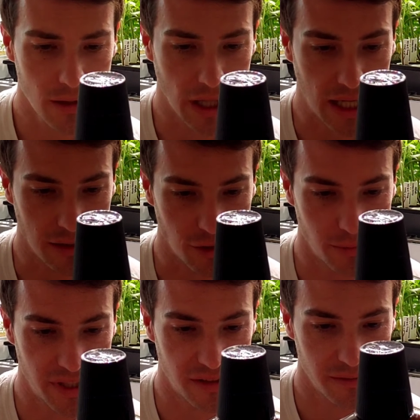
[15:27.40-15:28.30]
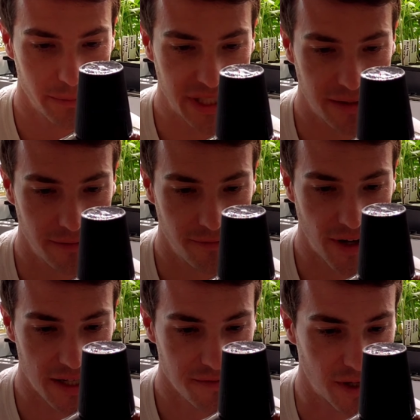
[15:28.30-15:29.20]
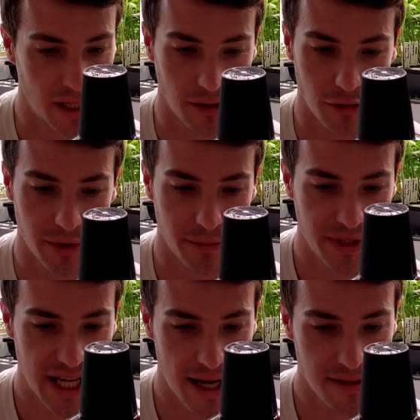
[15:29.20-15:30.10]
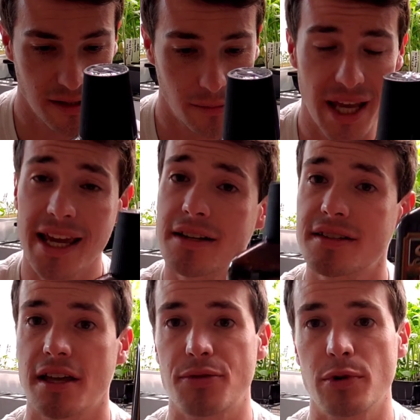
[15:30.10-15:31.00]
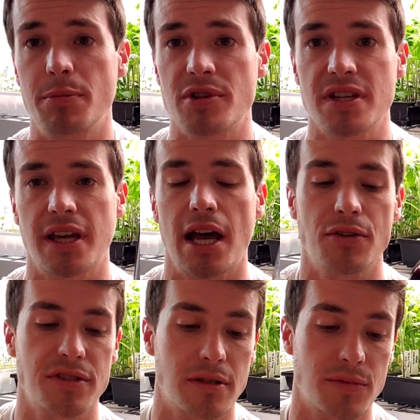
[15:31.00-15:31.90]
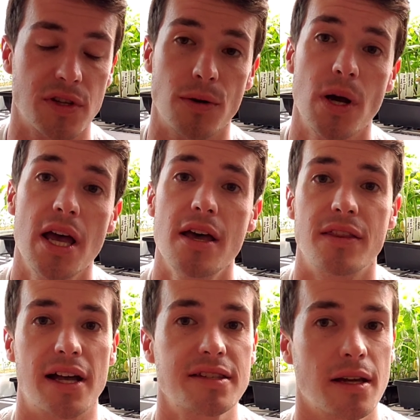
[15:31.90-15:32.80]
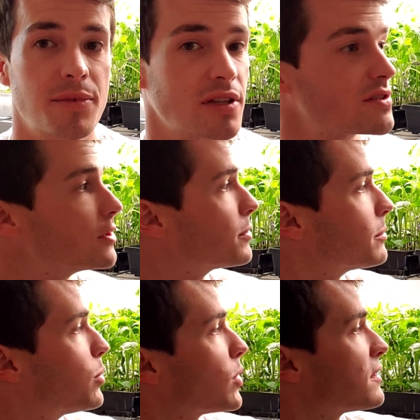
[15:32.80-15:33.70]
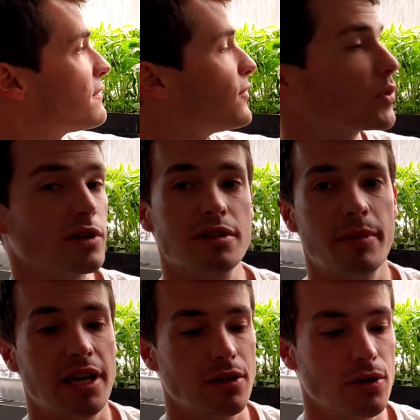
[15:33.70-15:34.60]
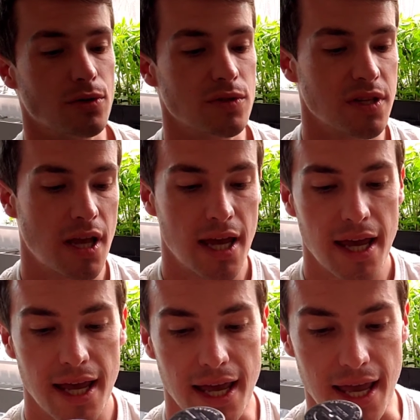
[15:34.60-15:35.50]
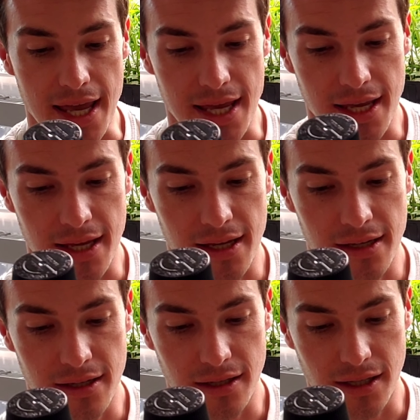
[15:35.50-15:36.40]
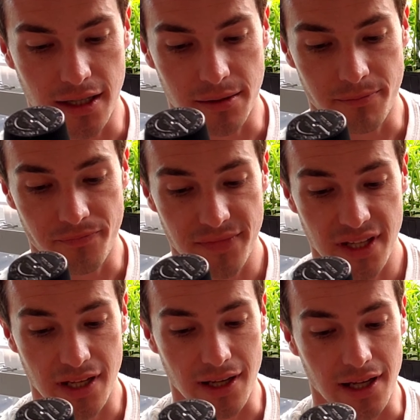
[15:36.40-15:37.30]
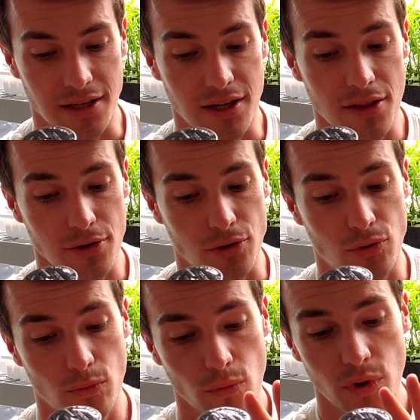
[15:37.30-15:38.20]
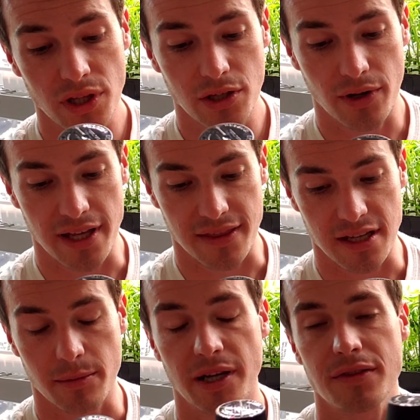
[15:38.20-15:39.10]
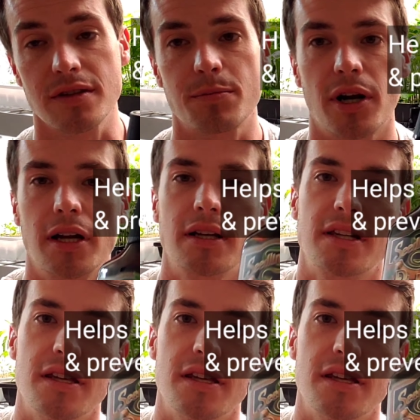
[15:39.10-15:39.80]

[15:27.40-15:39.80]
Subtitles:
a little bit of phosphate, a little bit of potassium, and it's got 3% calcium. So that's something super important for tomatoes. And another really great thing about this product